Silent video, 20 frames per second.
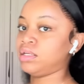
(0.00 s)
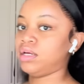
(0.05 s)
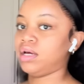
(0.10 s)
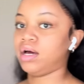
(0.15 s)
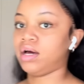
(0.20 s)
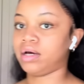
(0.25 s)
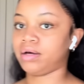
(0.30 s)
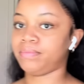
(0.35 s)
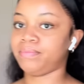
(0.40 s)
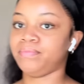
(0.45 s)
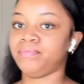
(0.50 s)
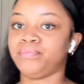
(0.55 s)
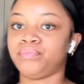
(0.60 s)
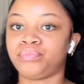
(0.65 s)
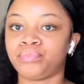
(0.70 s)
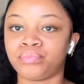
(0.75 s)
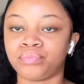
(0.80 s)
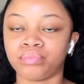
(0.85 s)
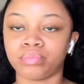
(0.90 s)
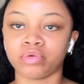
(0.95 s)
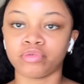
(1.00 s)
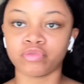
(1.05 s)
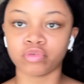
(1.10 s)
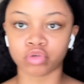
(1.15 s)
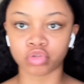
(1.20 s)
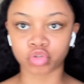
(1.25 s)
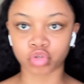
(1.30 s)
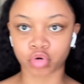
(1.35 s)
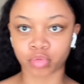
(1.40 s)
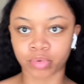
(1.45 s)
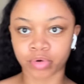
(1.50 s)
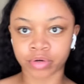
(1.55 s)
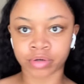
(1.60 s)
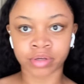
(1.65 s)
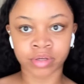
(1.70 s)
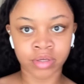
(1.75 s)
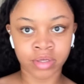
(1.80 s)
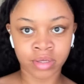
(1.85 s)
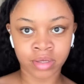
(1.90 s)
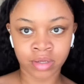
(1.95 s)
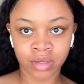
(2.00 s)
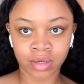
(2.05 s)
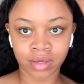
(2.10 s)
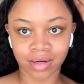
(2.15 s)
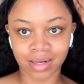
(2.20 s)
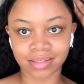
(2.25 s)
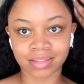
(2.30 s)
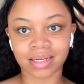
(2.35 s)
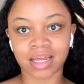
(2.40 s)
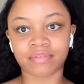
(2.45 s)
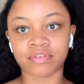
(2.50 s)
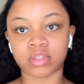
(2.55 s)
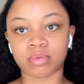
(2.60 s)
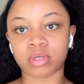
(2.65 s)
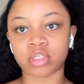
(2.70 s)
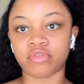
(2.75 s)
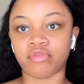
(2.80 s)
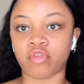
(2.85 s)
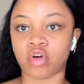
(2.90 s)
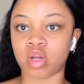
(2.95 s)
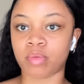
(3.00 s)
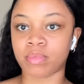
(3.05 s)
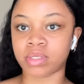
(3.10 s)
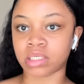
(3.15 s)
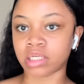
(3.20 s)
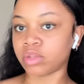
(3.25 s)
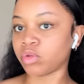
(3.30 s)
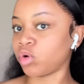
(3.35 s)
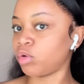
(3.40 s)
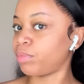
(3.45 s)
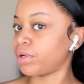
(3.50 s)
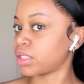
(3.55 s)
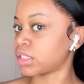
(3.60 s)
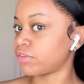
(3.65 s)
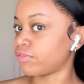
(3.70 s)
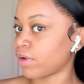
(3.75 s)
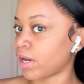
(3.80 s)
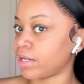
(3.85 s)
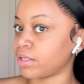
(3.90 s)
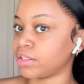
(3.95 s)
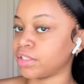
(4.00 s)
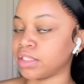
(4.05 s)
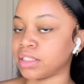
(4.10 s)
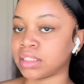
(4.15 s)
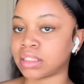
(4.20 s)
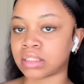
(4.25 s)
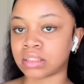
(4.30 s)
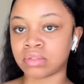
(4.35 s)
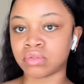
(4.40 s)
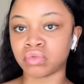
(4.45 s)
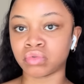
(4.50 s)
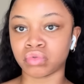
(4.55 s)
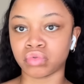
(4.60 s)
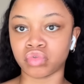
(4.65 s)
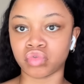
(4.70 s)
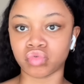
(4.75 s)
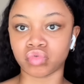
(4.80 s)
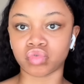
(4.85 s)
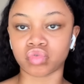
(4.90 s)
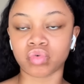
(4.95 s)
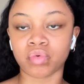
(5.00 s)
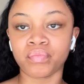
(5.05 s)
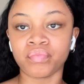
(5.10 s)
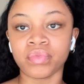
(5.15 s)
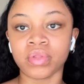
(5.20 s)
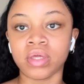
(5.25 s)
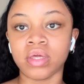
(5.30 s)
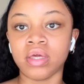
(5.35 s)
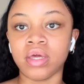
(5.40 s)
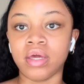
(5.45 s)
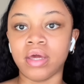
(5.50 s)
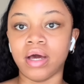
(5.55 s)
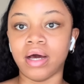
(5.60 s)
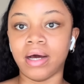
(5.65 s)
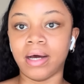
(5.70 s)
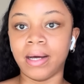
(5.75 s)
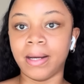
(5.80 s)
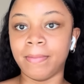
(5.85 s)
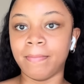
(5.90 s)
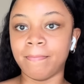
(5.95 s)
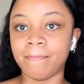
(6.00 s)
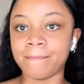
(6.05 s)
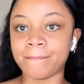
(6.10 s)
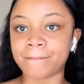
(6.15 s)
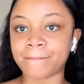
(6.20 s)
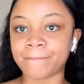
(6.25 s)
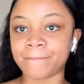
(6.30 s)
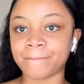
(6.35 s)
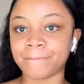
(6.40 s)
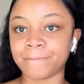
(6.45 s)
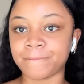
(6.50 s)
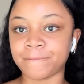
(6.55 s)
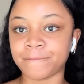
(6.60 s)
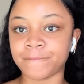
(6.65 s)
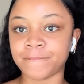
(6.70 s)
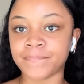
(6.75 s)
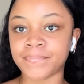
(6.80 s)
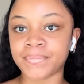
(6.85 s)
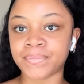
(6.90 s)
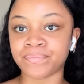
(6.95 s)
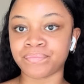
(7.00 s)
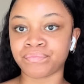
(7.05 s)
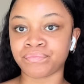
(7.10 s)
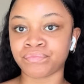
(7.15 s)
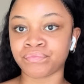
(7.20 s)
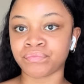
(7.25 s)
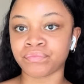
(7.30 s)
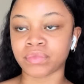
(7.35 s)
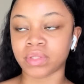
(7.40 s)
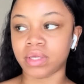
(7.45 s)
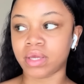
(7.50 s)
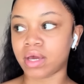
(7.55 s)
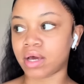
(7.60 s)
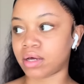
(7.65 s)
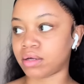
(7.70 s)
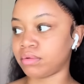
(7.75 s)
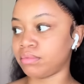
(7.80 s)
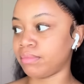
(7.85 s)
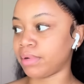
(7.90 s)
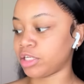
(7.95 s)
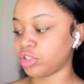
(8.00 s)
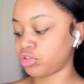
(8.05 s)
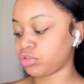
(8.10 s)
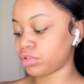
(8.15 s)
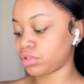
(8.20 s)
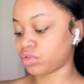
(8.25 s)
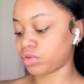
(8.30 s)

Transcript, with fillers: um before joburg it doesn't have as much volume as i thought but it's fine because um yeah my shoot is